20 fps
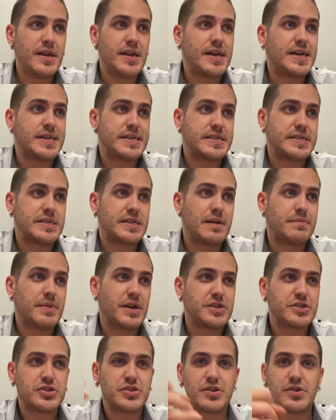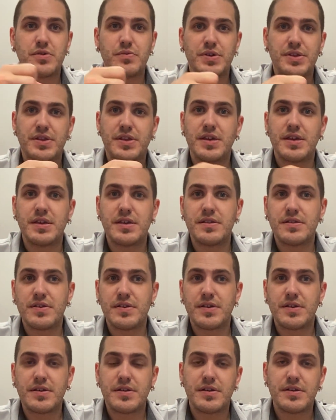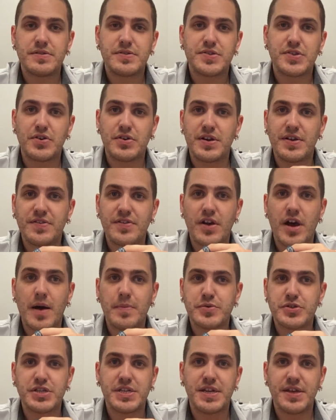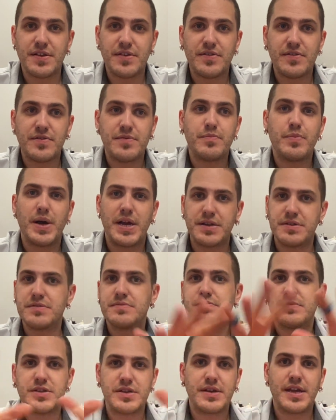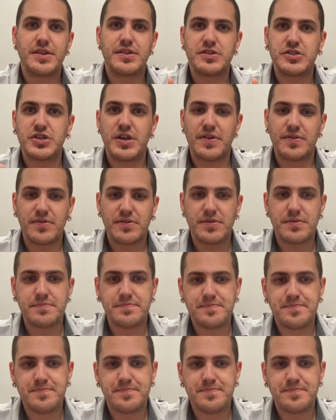I'm not sure what the Certus option is, but you get the gist.